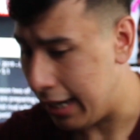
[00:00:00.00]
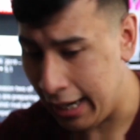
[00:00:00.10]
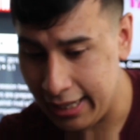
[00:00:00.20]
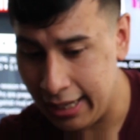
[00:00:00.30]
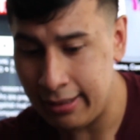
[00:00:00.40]
I
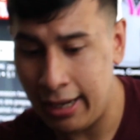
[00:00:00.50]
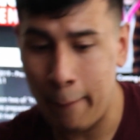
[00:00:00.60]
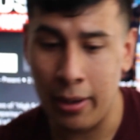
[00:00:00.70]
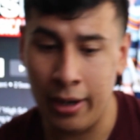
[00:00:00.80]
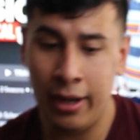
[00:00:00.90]
get
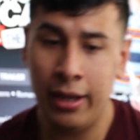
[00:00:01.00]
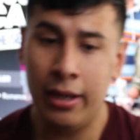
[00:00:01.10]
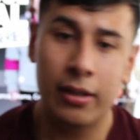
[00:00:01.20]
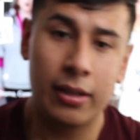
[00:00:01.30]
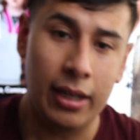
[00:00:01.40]
that. But
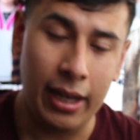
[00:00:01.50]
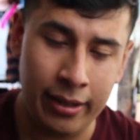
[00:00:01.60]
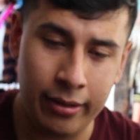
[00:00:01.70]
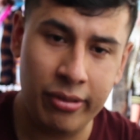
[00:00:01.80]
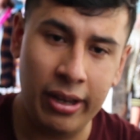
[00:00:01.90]

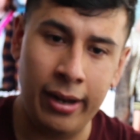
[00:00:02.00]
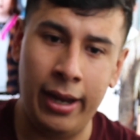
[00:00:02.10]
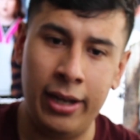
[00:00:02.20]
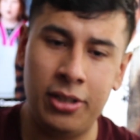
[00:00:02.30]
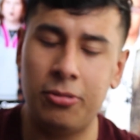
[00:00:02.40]
in this day and
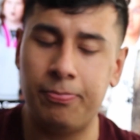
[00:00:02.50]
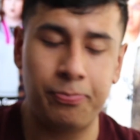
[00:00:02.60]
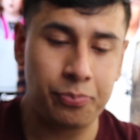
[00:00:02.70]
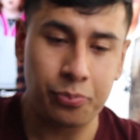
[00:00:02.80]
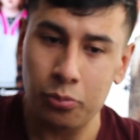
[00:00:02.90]
age,
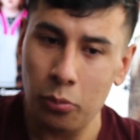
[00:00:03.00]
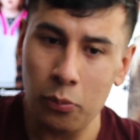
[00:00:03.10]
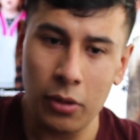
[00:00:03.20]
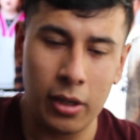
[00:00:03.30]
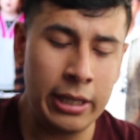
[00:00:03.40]

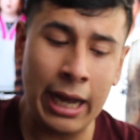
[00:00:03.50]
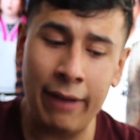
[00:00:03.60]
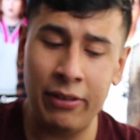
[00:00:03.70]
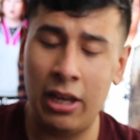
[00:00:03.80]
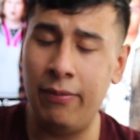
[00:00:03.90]
you
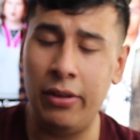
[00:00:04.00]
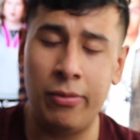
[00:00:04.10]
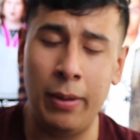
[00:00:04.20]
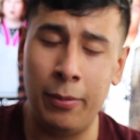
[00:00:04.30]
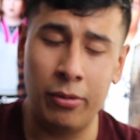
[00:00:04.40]
have to give these
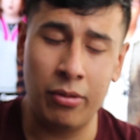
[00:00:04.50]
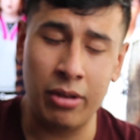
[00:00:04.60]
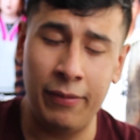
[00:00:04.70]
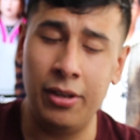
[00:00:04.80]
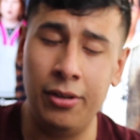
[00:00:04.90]
people
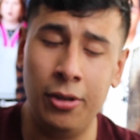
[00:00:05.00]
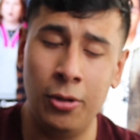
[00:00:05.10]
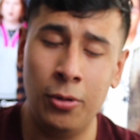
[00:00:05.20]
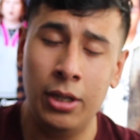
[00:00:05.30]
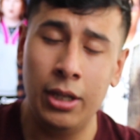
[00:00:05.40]
something to
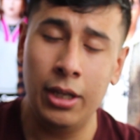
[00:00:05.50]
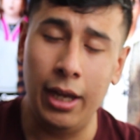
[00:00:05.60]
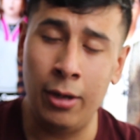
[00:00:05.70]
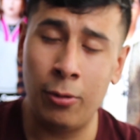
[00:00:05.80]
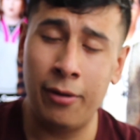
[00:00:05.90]
do
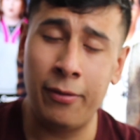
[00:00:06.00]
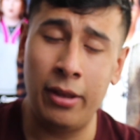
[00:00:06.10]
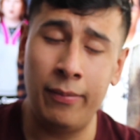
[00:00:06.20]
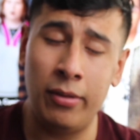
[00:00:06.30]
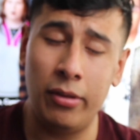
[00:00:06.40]
in order for
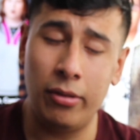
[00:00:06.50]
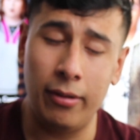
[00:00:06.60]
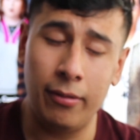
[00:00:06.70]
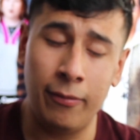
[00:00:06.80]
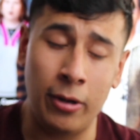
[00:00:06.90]
them
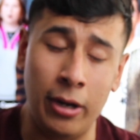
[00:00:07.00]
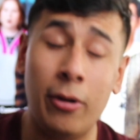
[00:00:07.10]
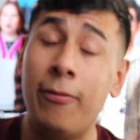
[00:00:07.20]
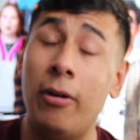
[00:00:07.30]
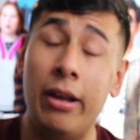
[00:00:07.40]
to, in
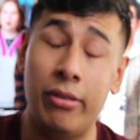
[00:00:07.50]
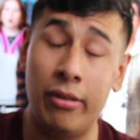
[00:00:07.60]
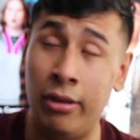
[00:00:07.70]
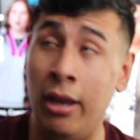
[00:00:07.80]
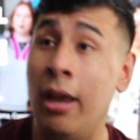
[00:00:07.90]
order for us to
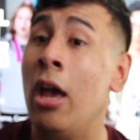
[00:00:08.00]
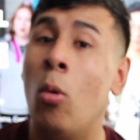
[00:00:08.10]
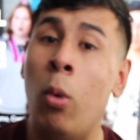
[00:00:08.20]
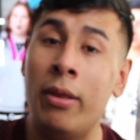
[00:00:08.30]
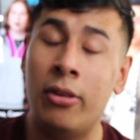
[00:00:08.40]
see
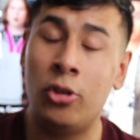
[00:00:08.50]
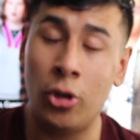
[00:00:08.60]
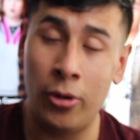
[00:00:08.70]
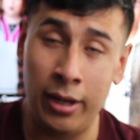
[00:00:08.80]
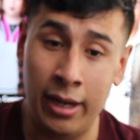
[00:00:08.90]
what the
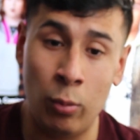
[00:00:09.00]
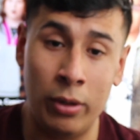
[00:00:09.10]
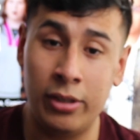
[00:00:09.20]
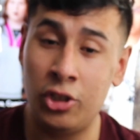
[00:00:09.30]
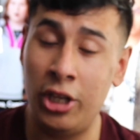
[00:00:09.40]
journey is,
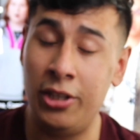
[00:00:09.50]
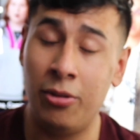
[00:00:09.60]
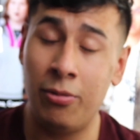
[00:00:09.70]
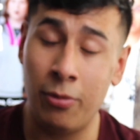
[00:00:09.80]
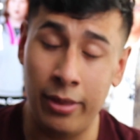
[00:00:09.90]
what the change
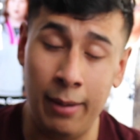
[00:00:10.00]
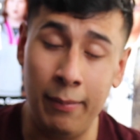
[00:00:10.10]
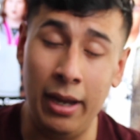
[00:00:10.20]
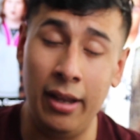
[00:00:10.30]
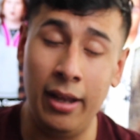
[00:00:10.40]
is for them
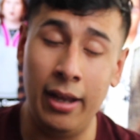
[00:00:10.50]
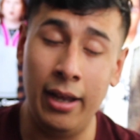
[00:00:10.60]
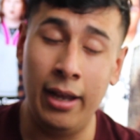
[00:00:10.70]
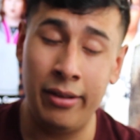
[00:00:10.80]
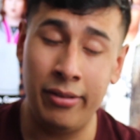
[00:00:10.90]

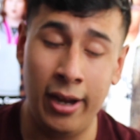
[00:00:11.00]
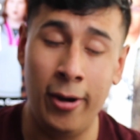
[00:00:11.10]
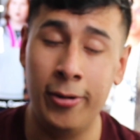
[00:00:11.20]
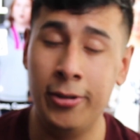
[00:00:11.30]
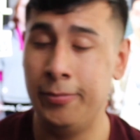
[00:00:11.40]
as a
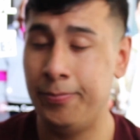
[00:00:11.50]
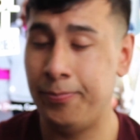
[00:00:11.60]
character.